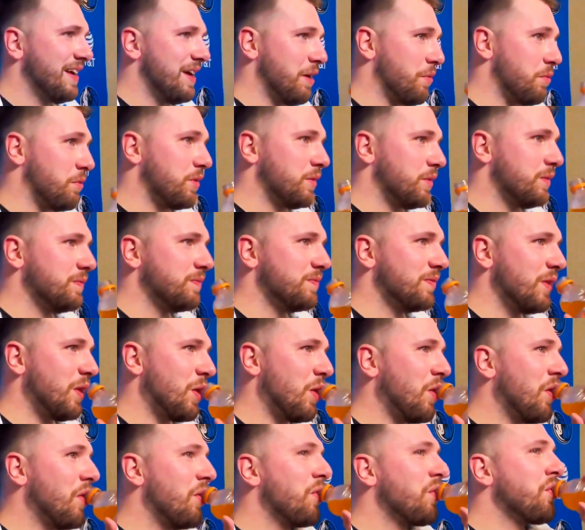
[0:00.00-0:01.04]
he sustained
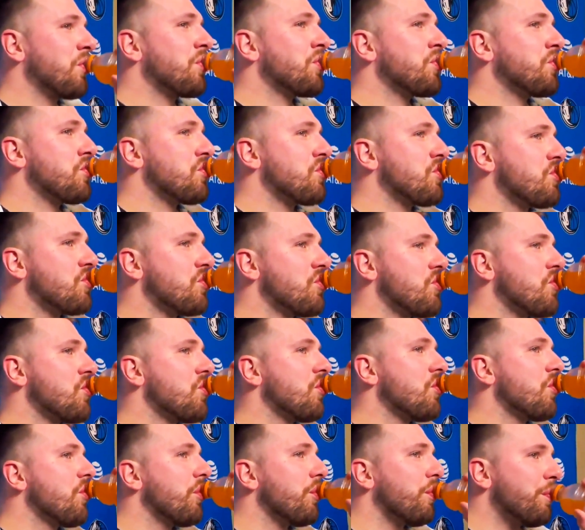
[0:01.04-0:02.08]
before the preseason even
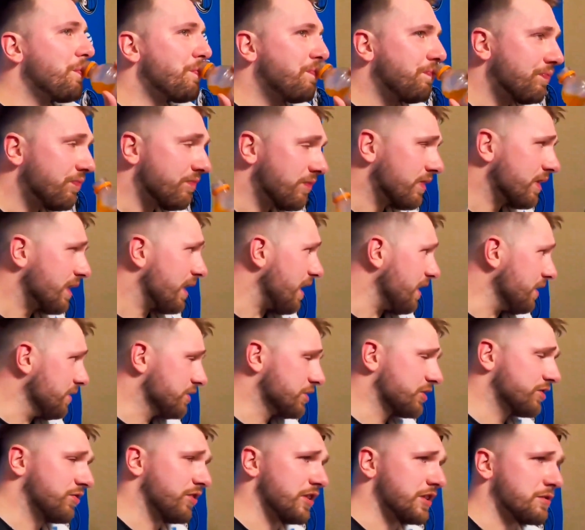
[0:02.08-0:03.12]
began. Fans were
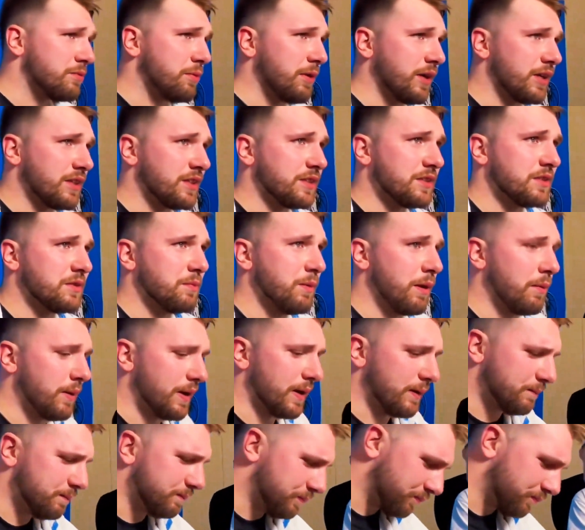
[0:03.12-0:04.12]
understandably concerned,